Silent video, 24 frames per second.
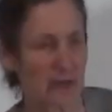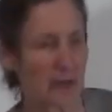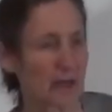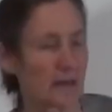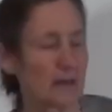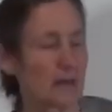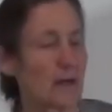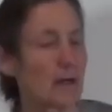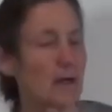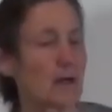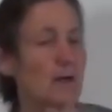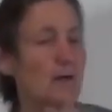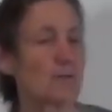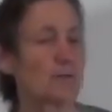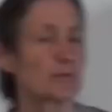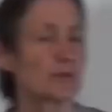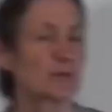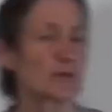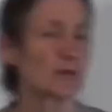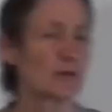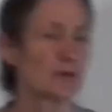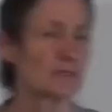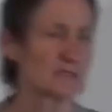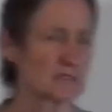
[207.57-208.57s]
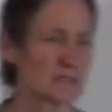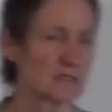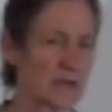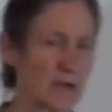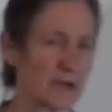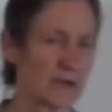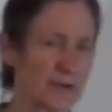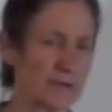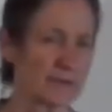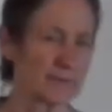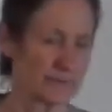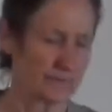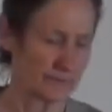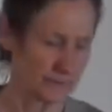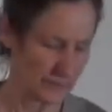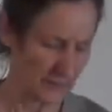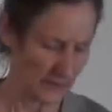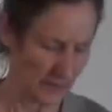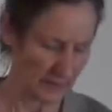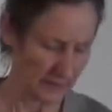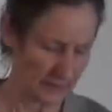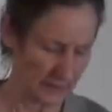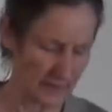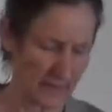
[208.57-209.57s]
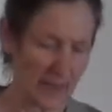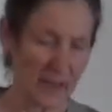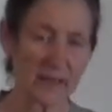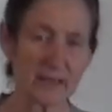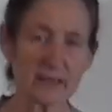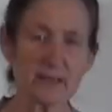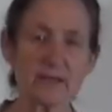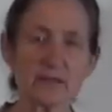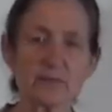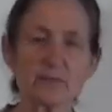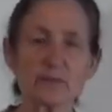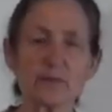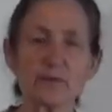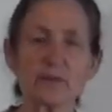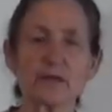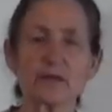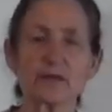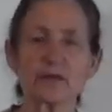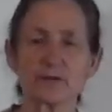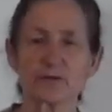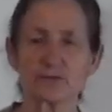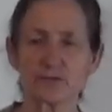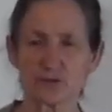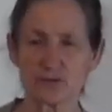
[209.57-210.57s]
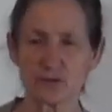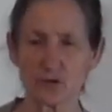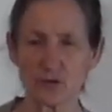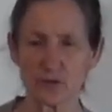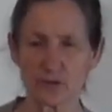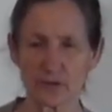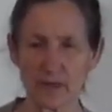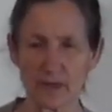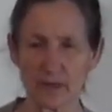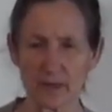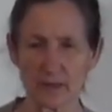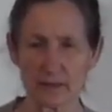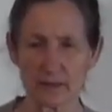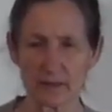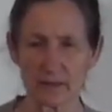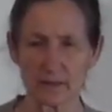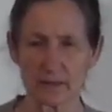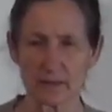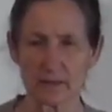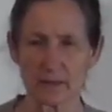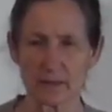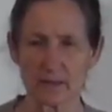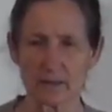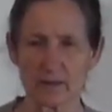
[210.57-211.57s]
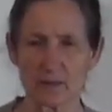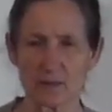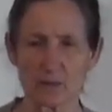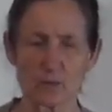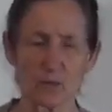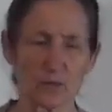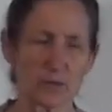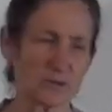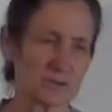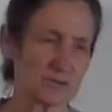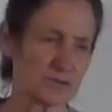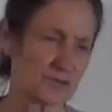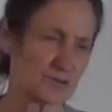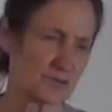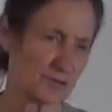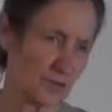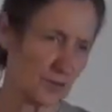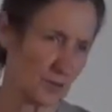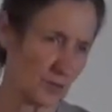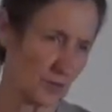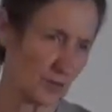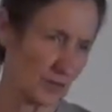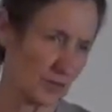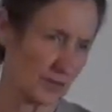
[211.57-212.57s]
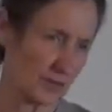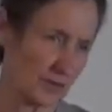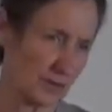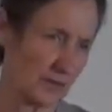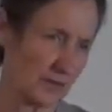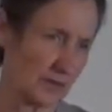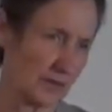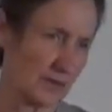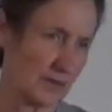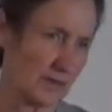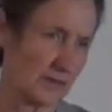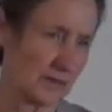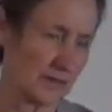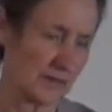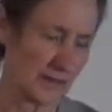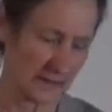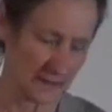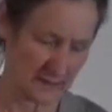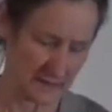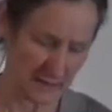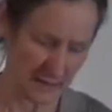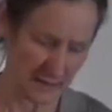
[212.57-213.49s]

that. But also the onion being a drawer will draw now